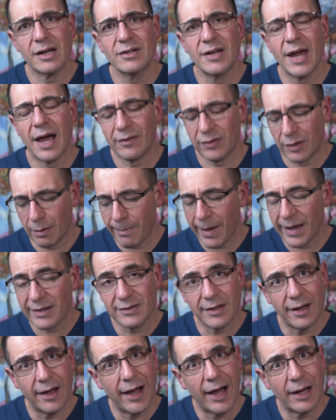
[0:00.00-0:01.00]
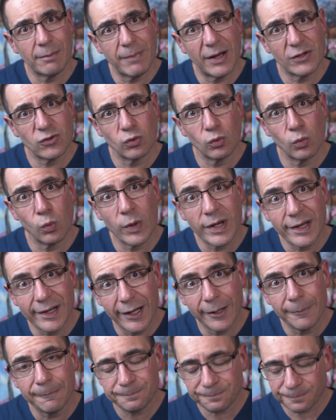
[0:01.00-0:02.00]
attack that makes the heart muscle
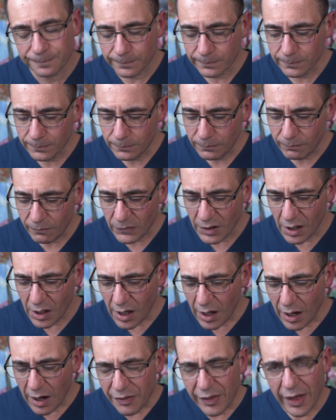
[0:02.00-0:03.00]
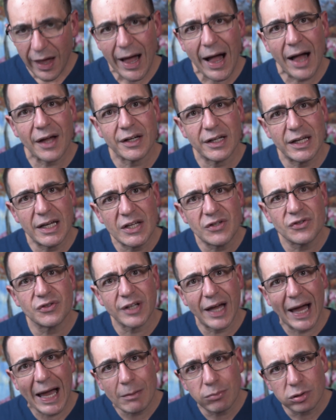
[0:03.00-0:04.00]
weaker. The heart
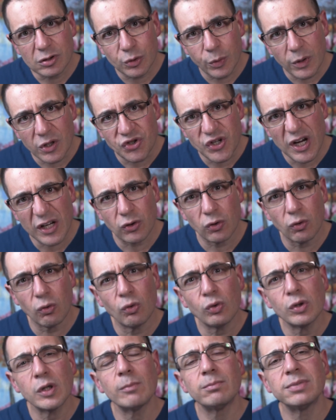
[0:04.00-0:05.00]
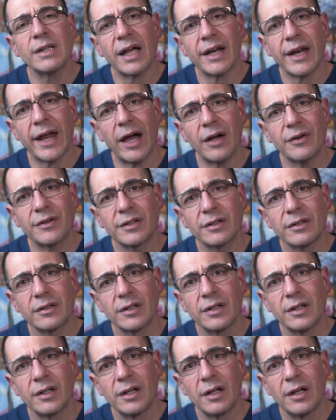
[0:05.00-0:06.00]
isn't able to eject all the blood out,
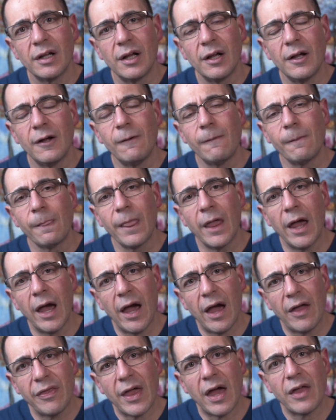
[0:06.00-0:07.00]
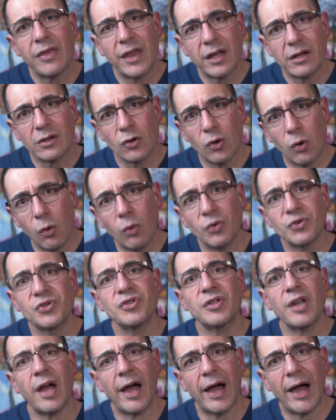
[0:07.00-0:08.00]
and that then
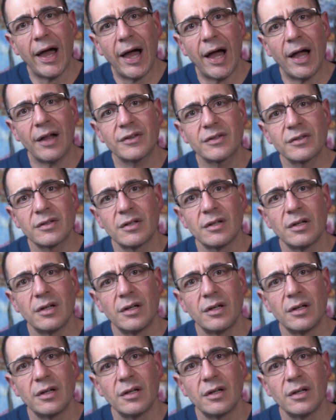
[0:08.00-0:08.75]
causes the heart